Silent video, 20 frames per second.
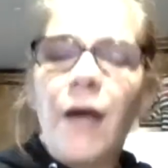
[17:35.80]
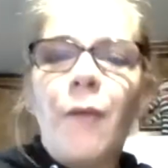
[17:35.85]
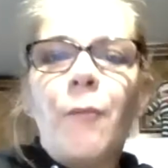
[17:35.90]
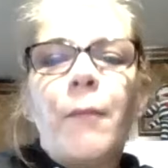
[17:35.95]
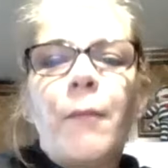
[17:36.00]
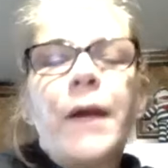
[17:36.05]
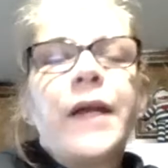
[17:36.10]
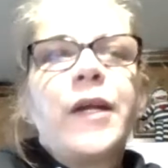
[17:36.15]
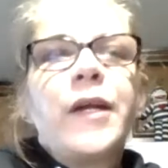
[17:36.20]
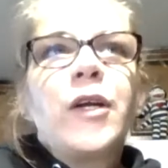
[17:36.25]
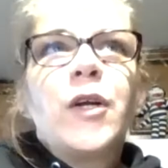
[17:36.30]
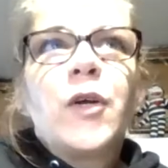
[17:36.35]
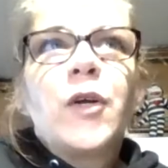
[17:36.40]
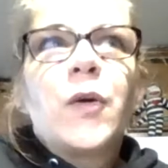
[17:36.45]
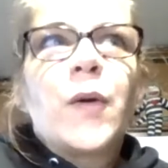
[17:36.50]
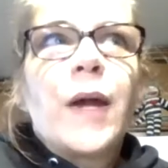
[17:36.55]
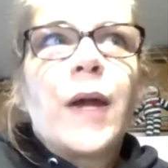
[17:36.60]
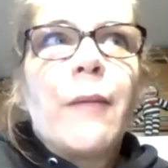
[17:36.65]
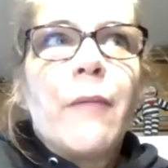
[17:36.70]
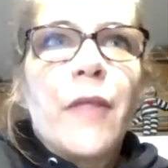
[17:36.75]
My
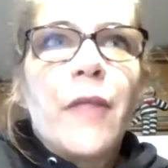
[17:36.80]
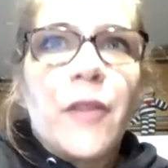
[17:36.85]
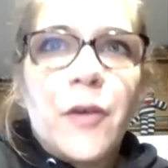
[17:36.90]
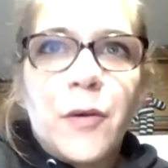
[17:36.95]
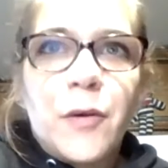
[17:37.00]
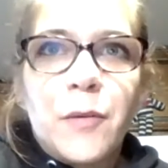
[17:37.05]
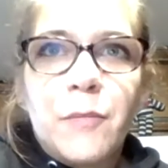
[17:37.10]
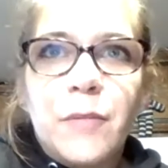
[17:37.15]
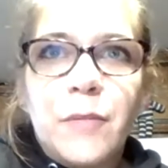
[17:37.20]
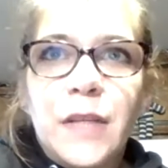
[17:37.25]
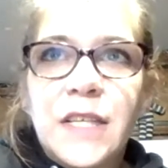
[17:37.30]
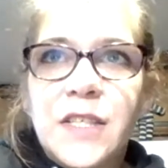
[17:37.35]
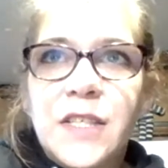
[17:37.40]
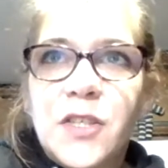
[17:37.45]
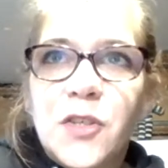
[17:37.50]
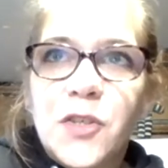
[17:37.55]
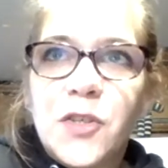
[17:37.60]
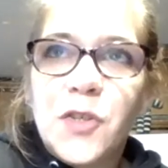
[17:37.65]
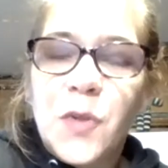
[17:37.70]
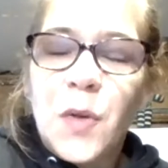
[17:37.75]
grandmother, bless
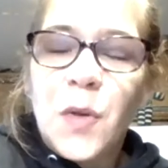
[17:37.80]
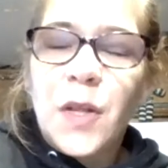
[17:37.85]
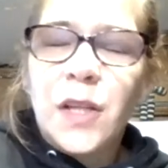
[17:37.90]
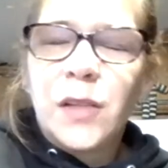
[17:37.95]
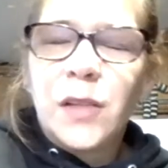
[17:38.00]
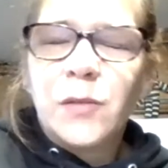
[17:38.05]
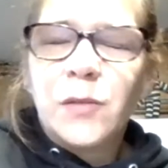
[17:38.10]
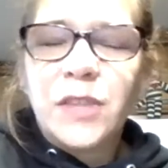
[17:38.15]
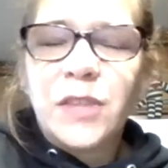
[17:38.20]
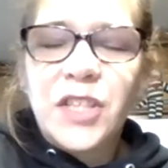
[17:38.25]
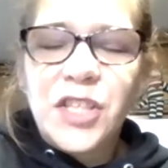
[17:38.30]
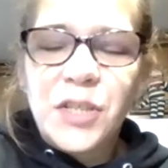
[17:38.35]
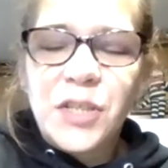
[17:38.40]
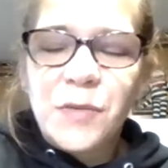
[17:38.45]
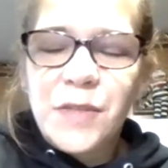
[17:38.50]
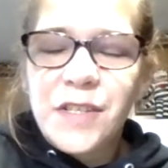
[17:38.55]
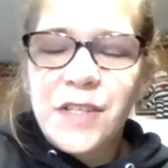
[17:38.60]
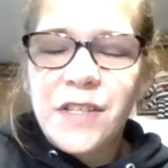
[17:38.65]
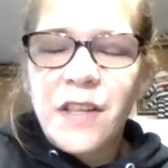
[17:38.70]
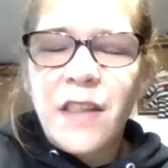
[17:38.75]
her soul, when she
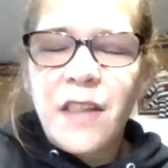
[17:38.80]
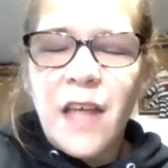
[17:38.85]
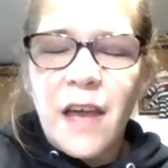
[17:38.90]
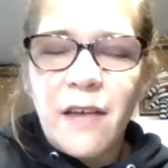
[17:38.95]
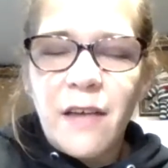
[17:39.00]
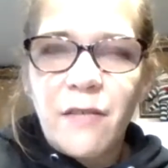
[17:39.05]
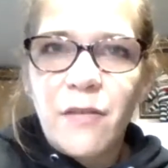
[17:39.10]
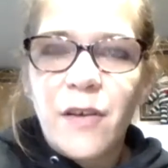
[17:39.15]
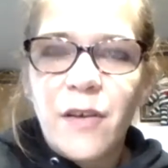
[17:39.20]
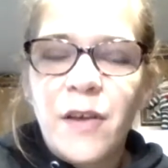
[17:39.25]
was alive,